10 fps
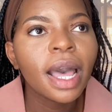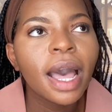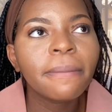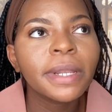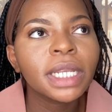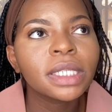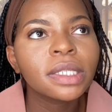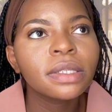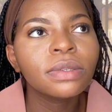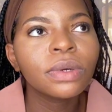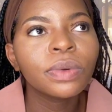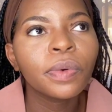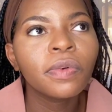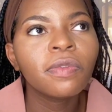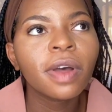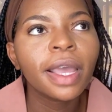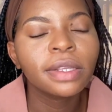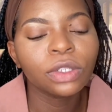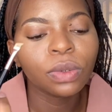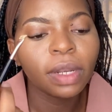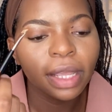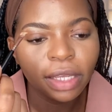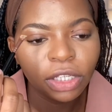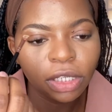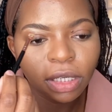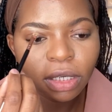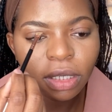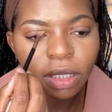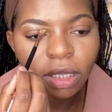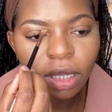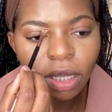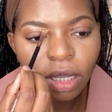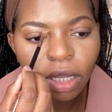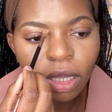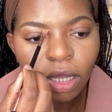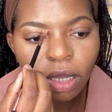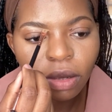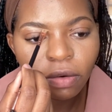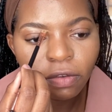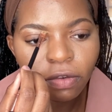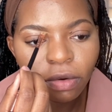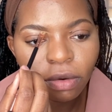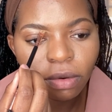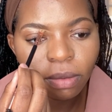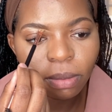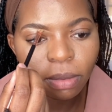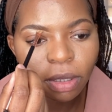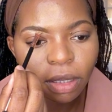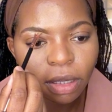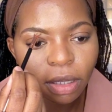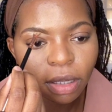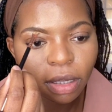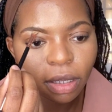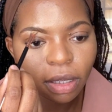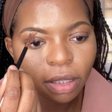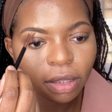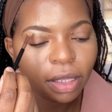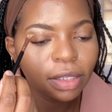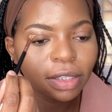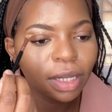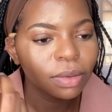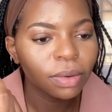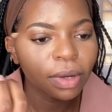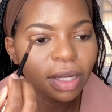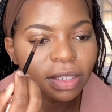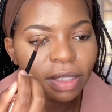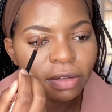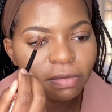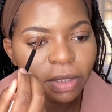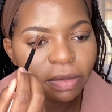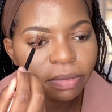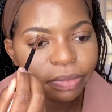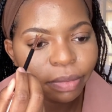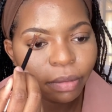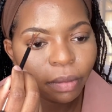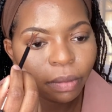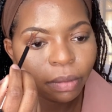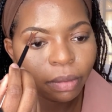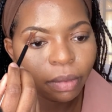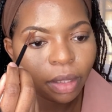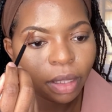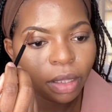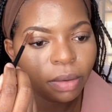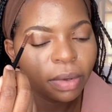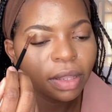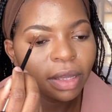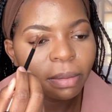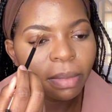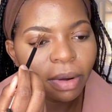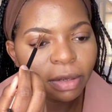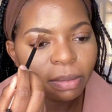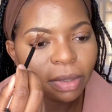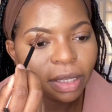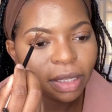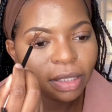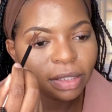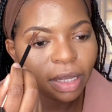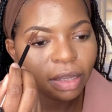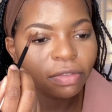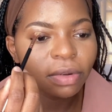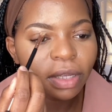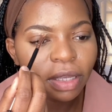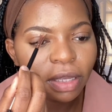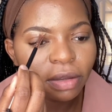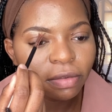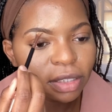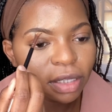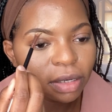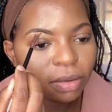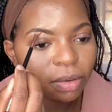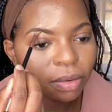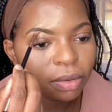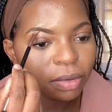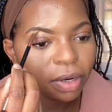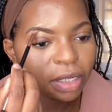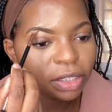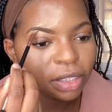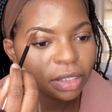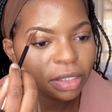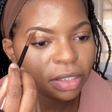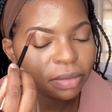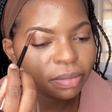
I'm in a season of isolation from things that no longer serve me. One thing about me is I forgive and I don't hold grudges.